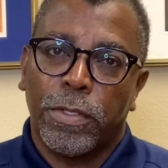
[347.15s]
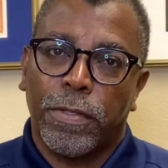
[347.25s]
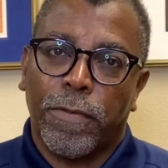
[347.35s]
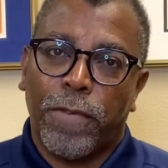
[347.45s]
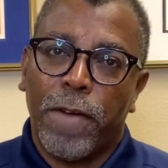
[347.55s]

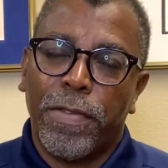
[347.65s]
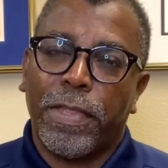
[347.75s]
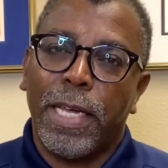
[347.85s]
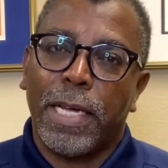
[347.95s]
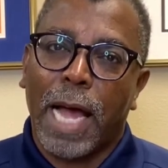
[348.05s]
the very
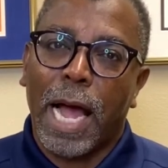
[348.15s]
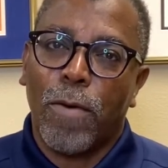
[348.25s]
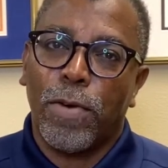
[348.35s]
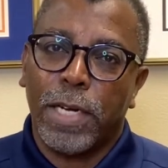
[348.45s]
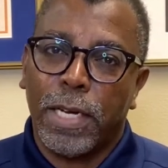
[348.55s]
thing I
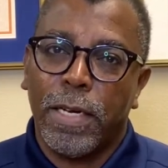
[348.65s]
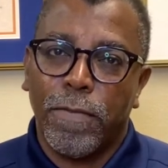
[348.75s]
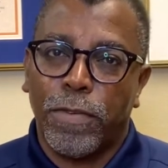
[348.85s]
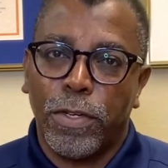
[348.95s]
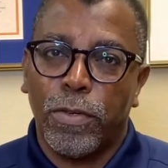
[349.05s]
will
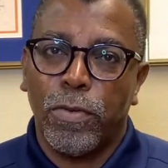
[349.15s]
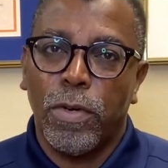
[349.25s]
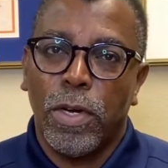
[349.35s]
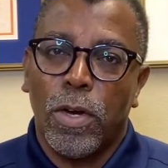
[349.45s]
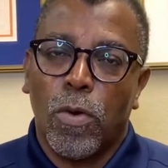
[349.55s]
give you
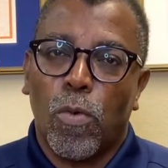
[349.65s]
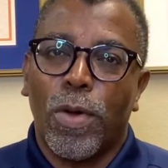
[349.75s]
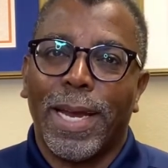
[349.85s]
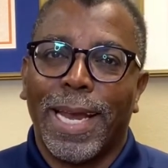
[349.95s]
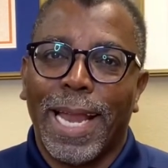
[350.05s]

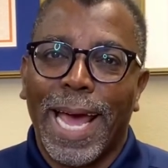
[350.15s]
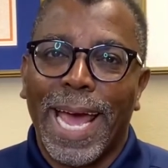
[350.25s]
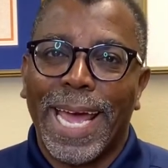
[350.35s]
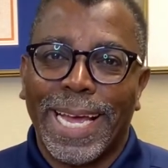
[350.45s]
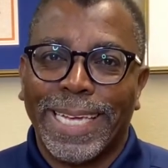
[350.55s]
will
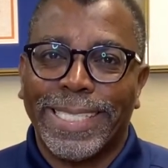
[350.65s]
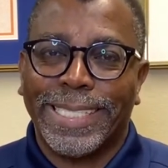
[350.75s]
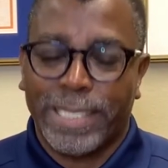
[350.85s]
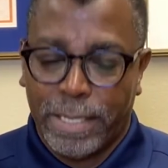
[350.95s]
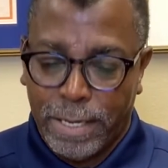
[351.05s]

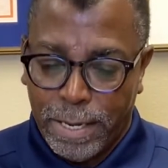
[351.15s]
last